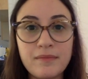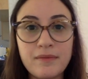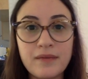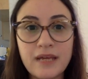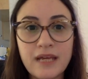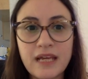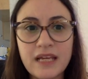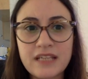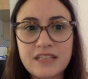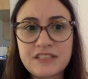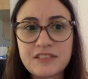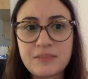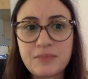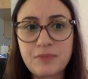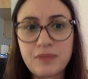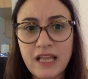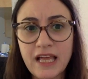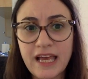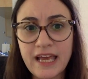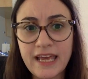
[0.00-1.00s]

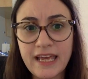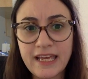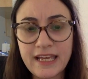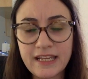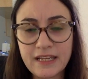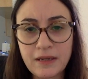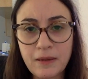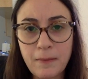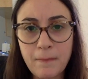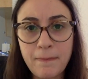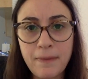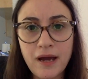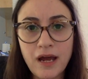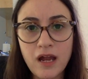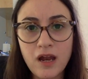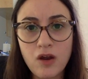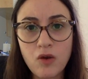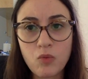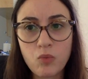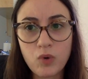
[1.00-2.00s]
explain,
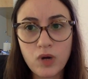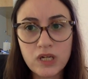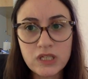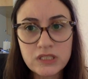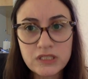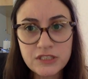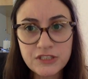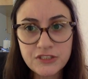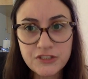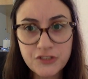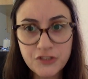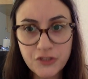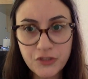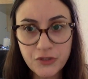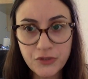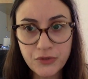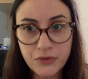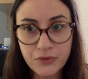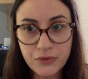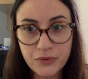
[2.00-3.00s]
but once
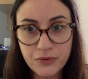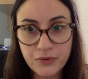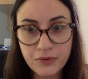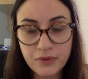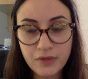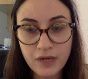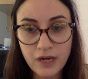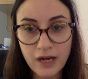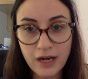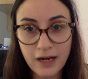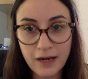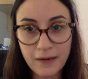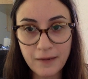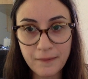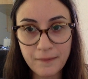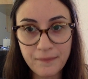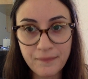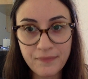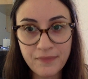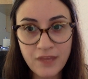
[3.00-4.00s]
you
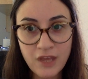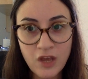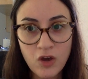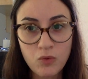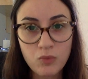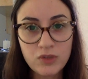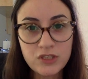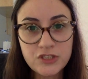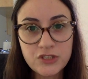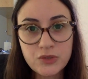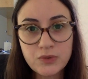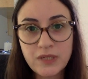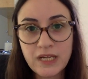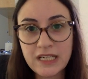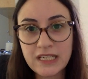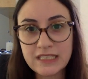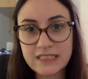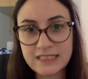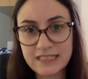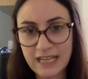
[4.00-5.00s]

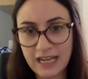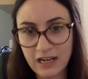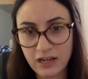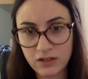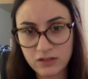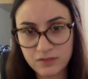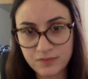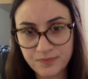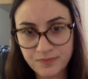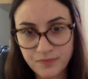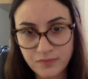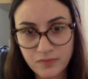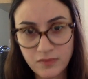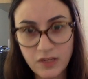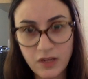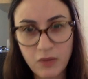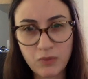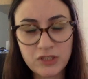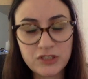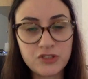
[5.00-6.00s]
get it down
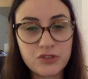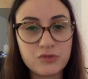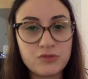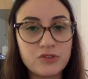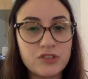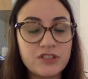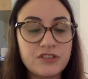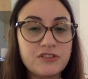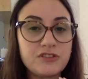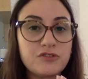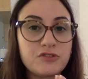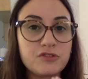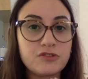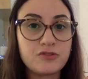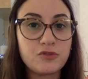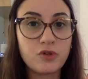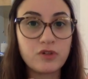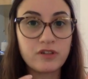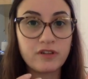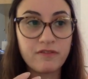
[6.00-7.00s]
and once you just
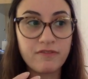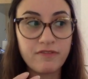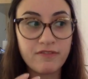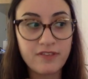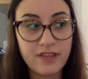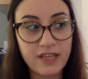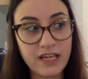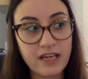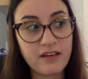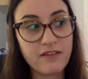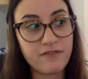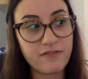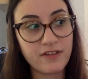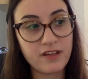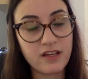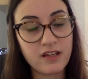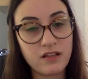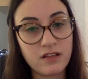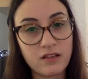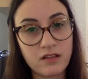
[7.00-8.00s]
sort of think of
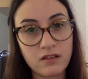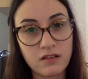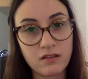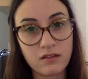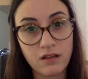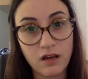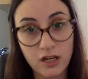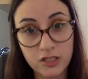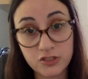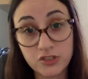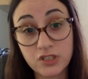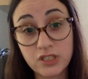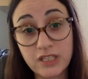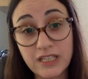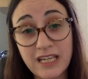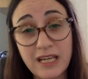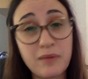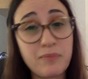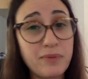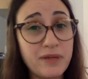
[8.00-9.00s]
it
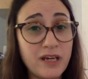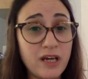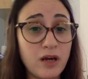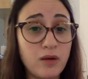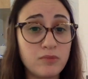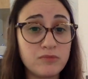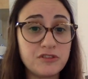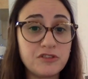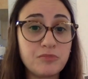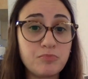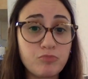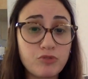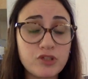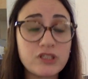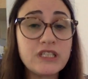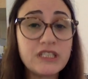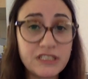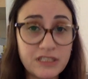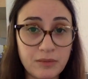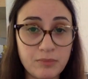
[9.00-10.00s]
logically, it becomes
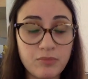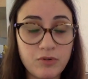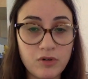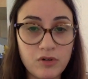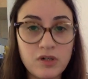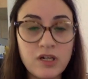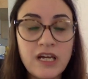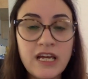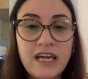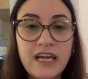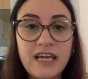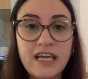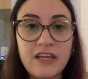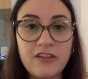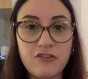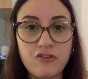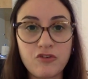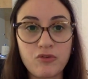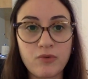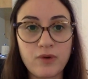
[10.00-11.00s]
pretty simple
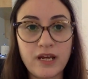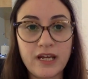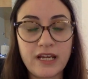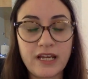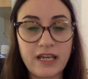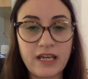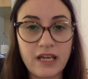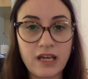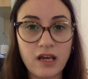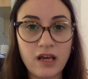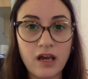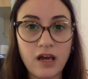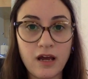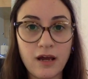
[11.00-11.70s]
in your writing.